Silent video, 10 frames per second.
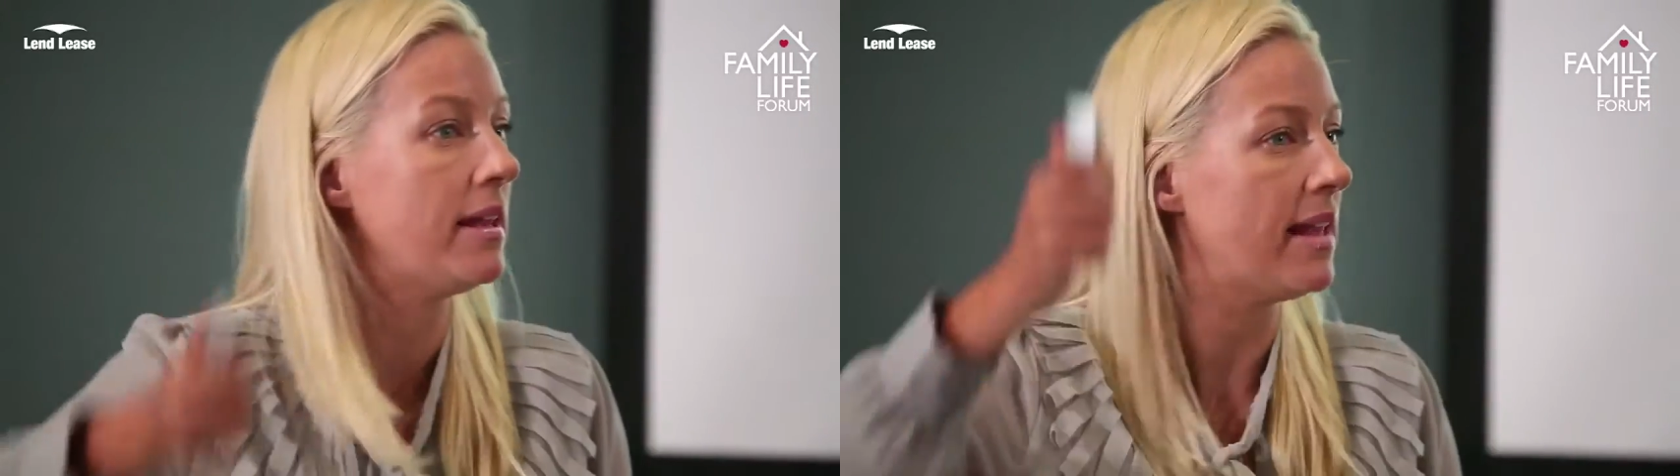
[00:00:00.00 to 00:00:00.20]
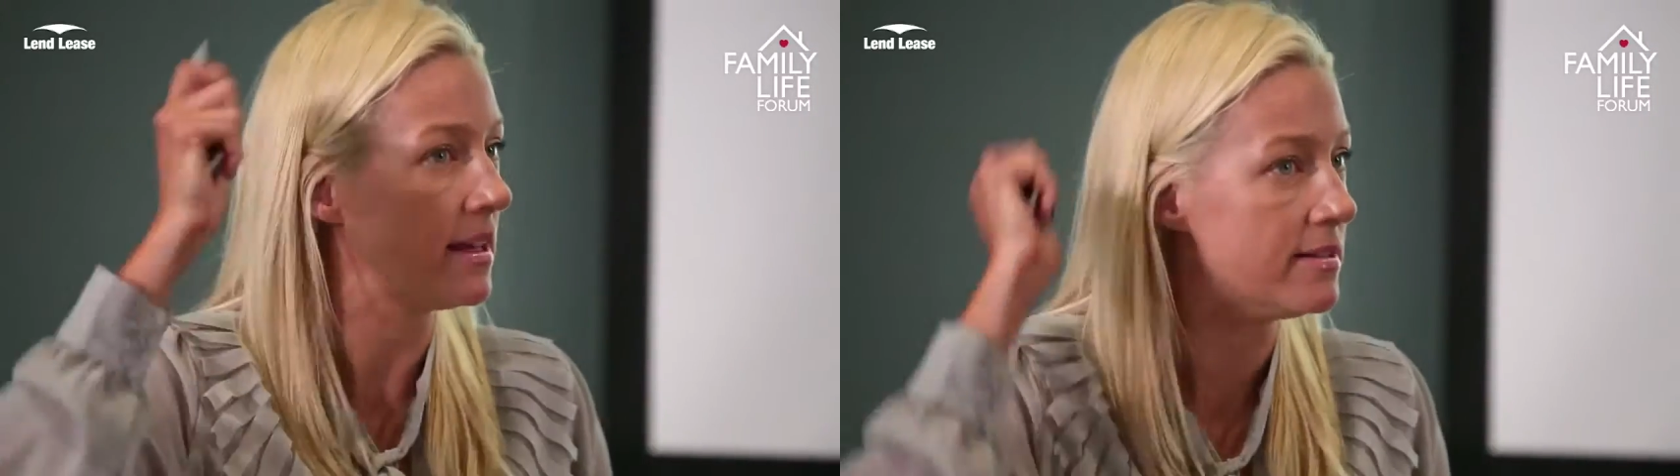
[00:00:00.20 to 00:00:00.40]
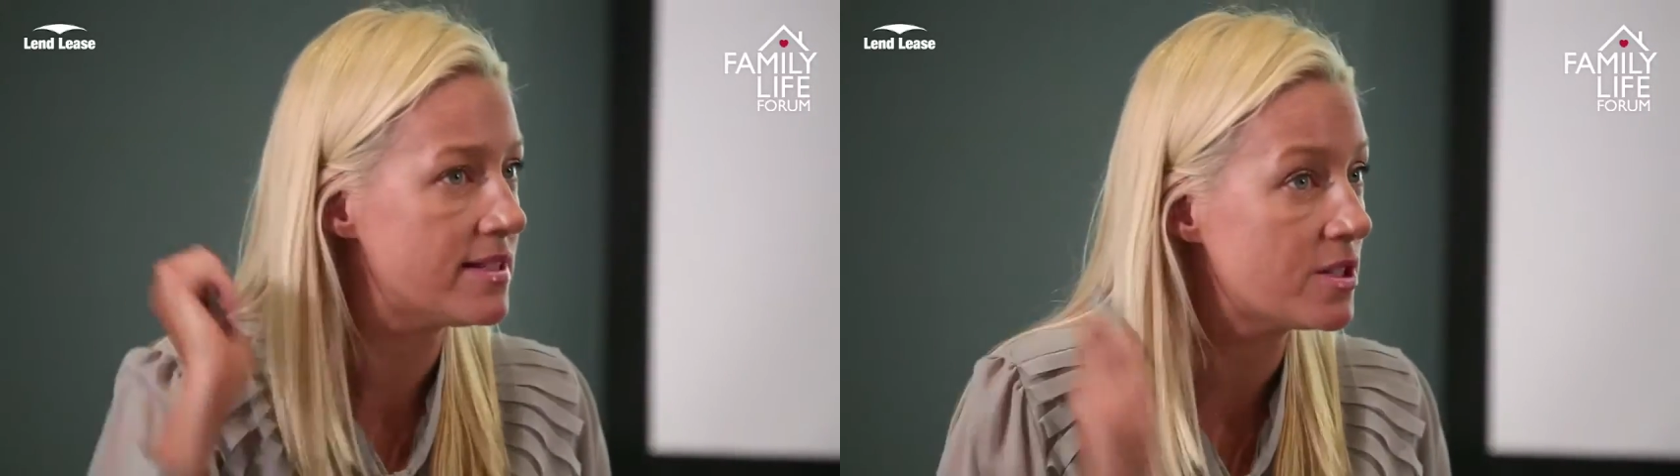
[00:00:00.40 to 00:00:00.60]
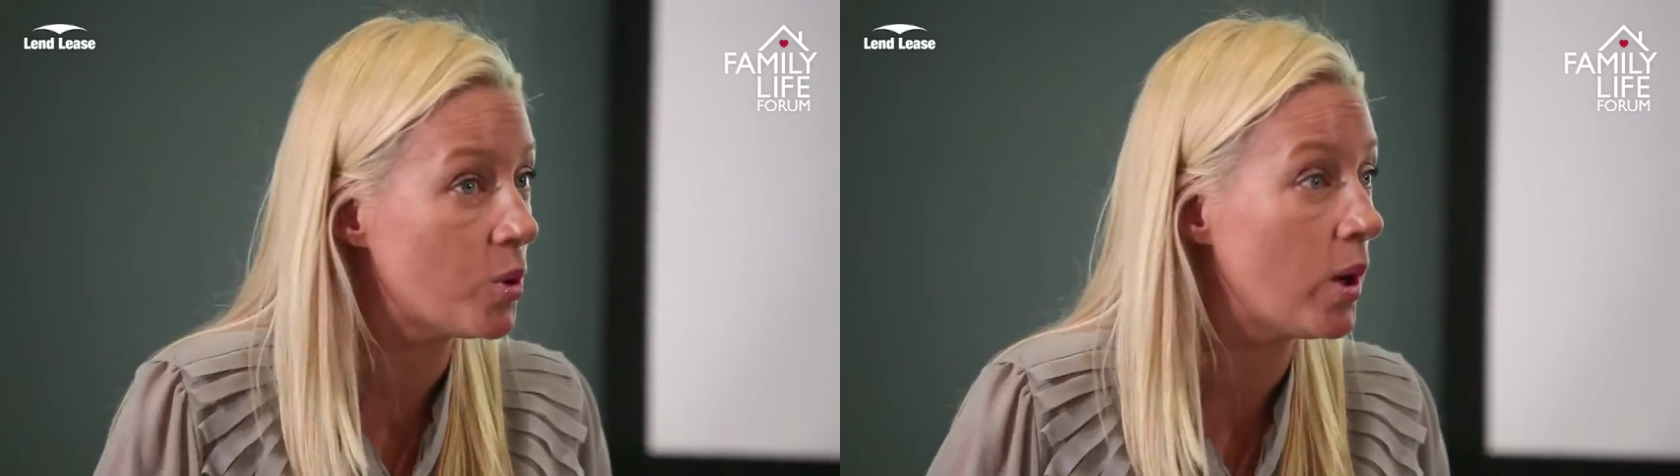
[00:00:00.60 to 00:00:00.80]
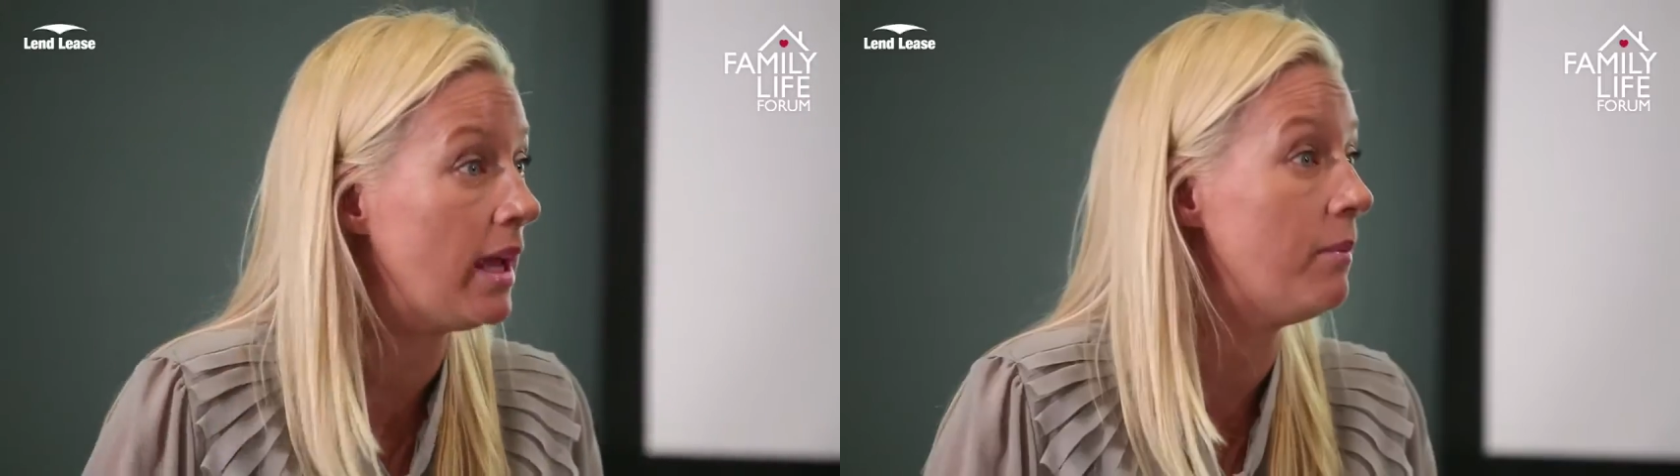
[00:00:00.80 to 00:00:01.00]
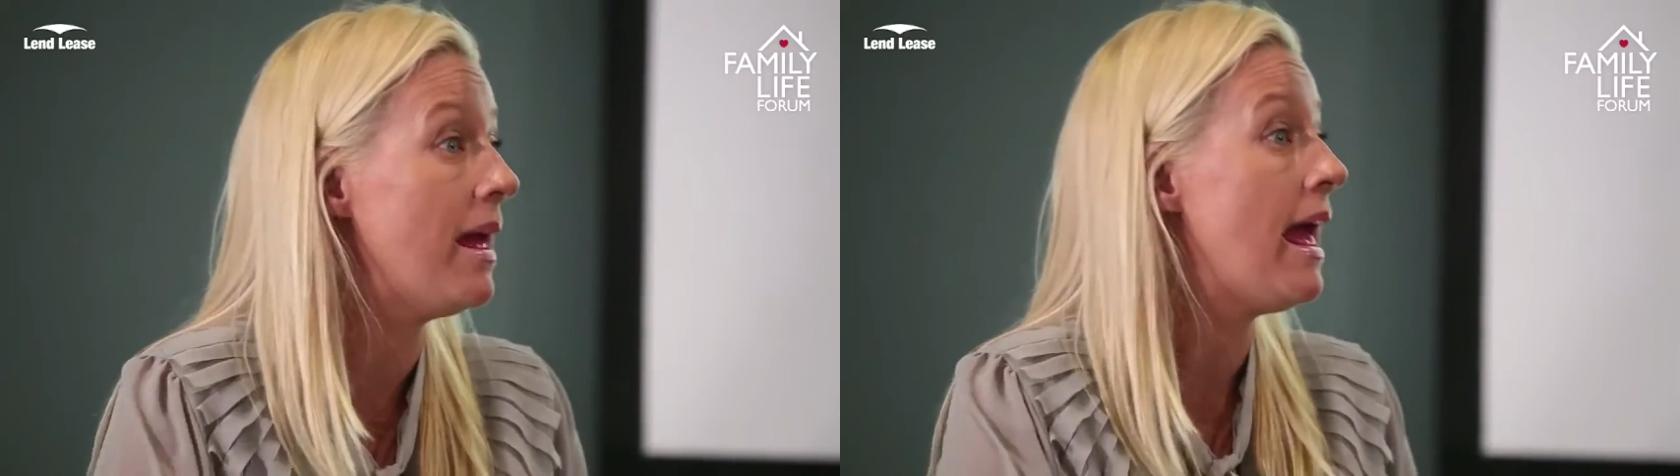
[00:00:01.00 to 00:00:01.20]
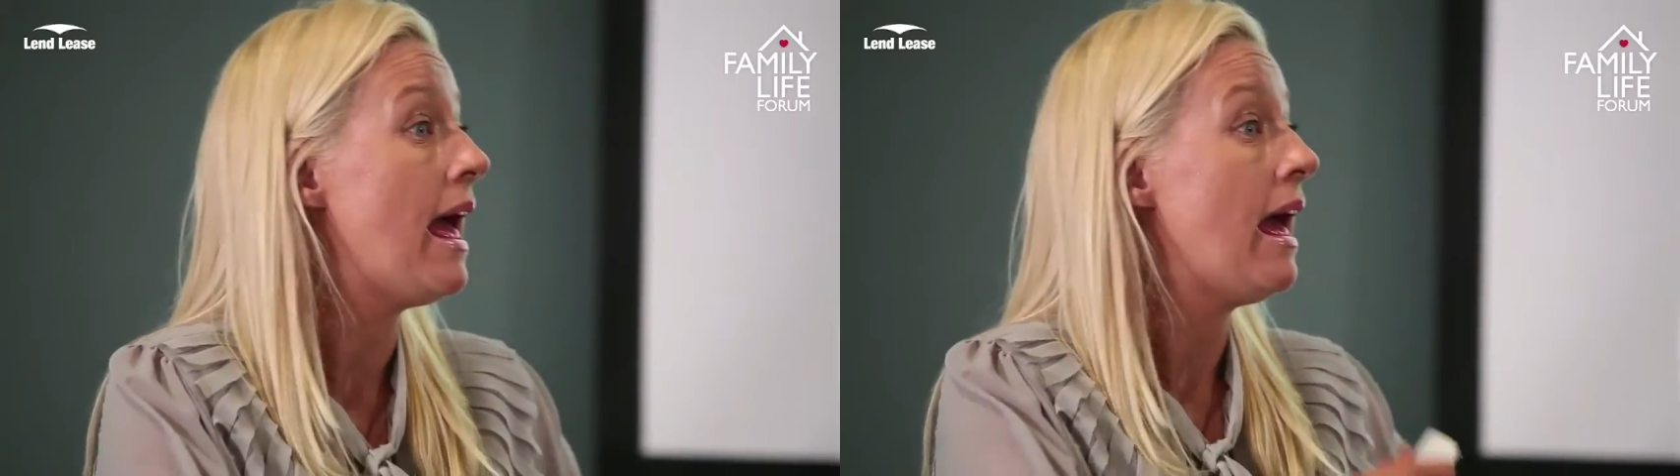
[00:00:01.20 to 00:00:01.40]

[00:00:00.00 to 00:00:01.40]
and they can scream